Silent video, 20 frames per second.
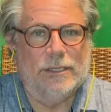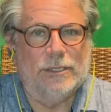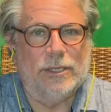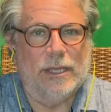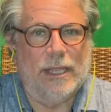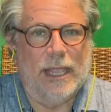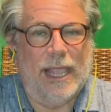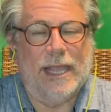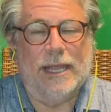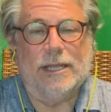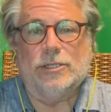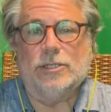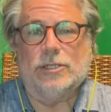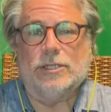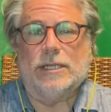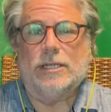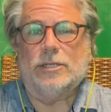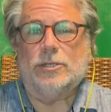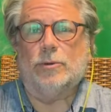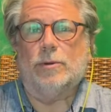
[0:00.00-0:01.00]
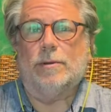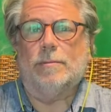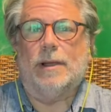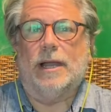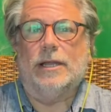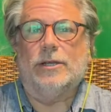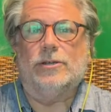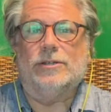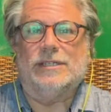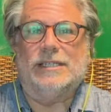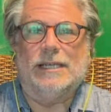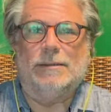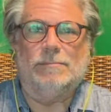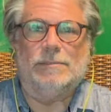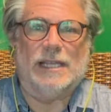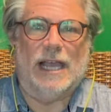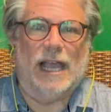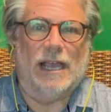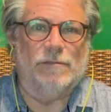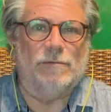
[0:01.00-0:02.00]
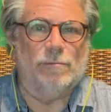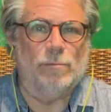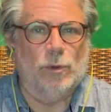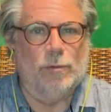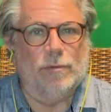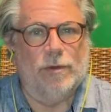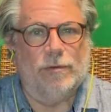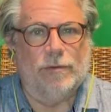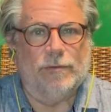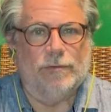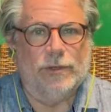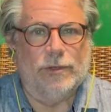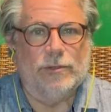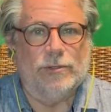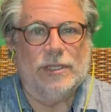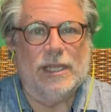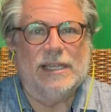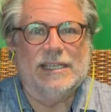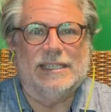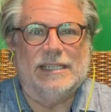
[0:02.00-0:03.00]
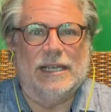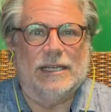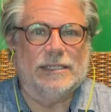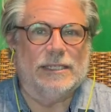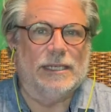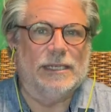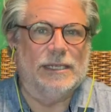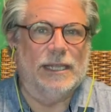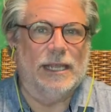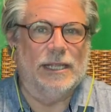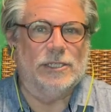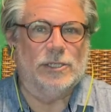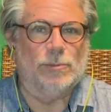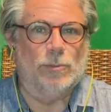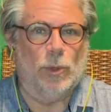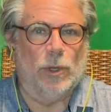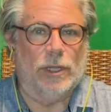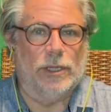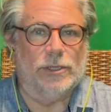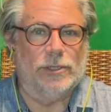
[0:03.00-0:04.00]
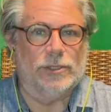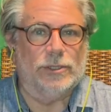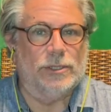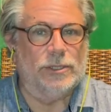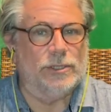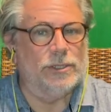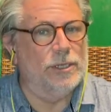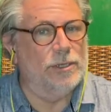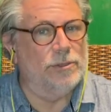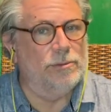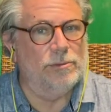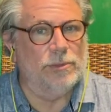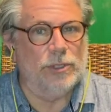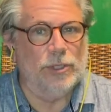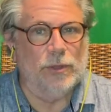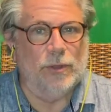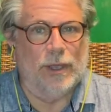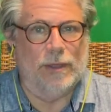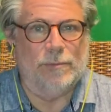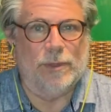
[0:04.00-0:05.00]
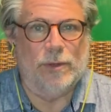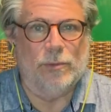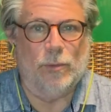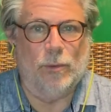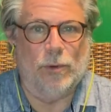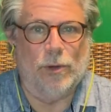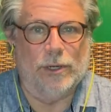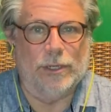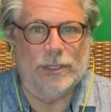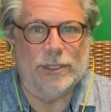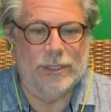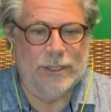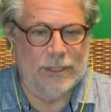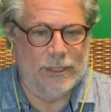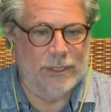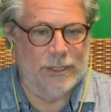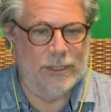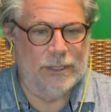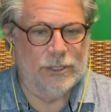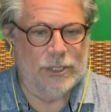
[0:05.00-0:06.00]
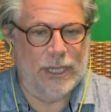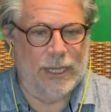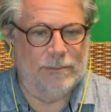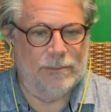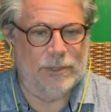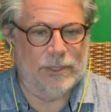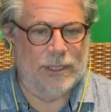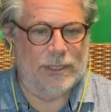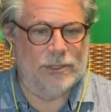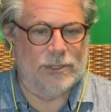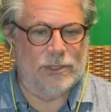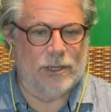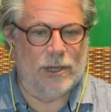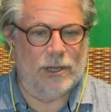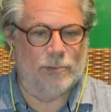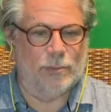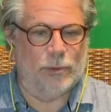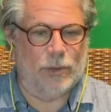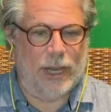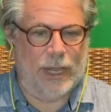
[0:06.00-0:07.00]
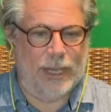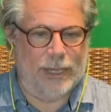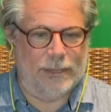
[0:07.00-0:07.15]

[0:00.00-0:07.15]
And just as a reminder, Deep Dive Movie Reviews does contain spoilers, so you have been warned. James, let's talk Prey.